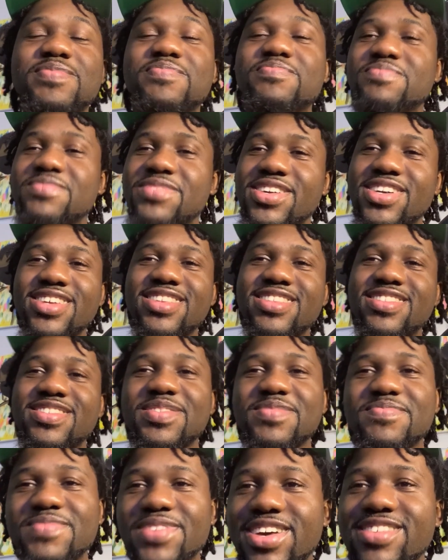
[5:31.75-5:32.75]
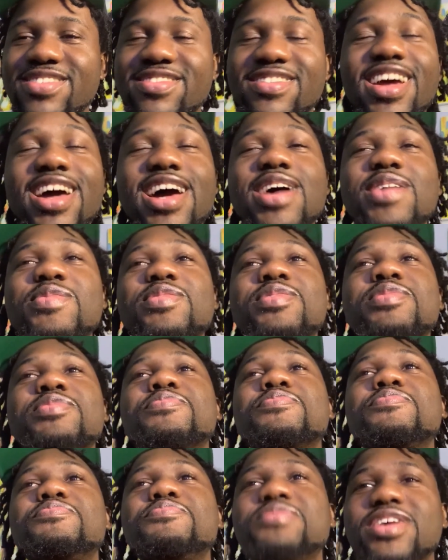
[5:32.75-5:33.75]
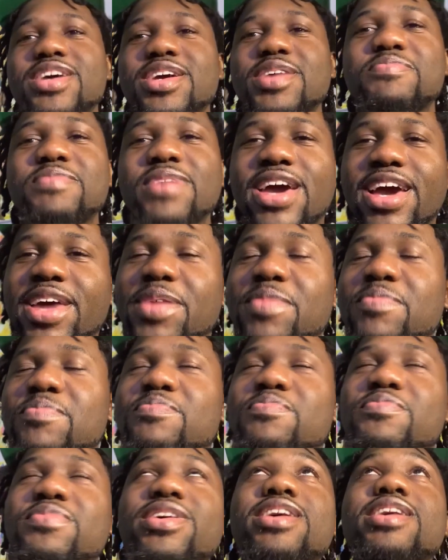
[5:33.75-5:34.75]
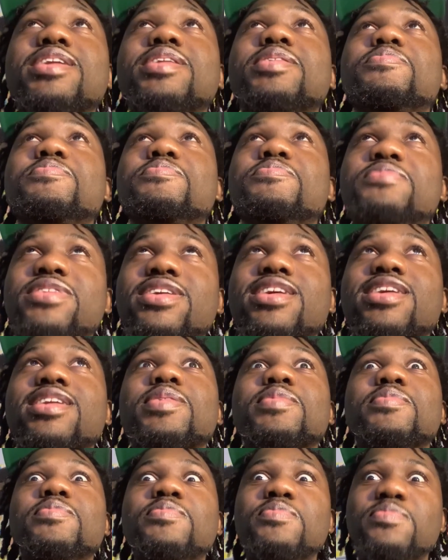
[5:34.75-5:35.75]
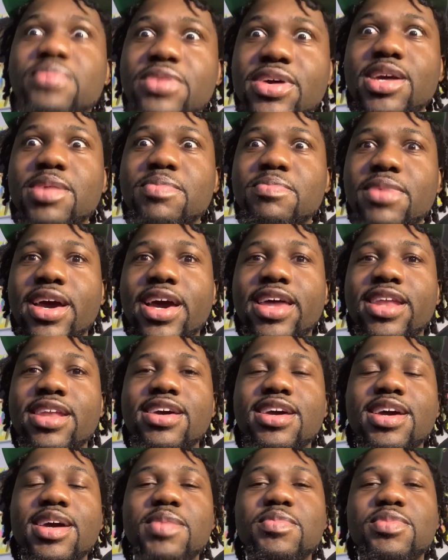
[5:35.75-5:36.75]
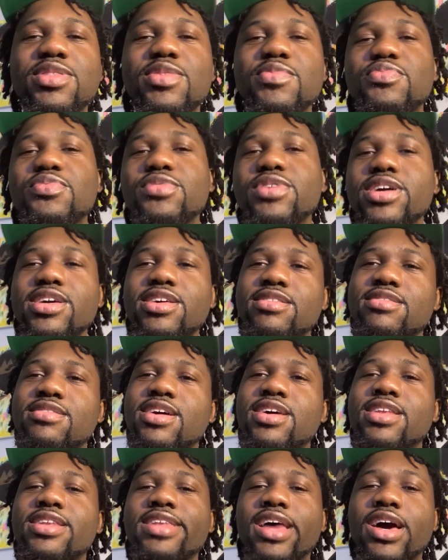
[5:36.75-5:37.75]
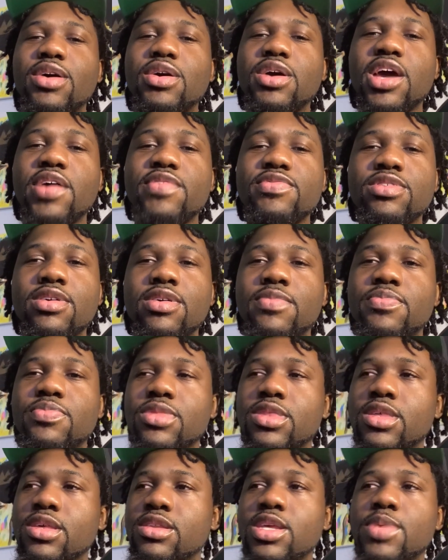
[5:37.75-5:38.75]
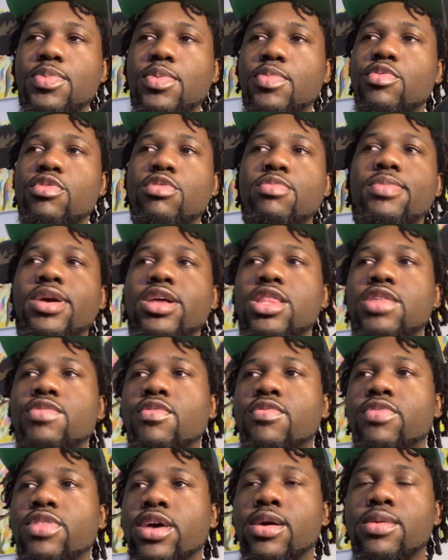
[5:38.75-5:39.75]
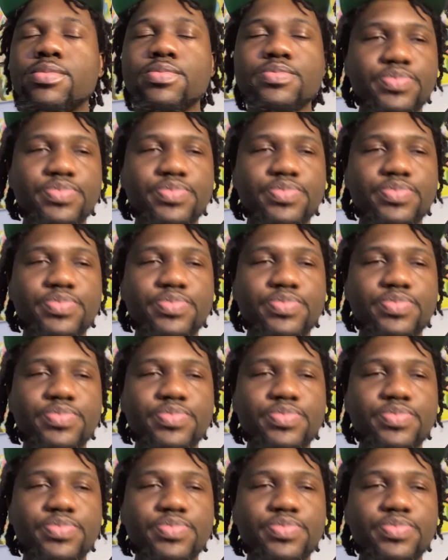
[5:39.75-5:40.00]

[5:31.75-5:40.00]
Mid semester, I was big mad. Big mad. But the point is that now I have the deeper perspective of that.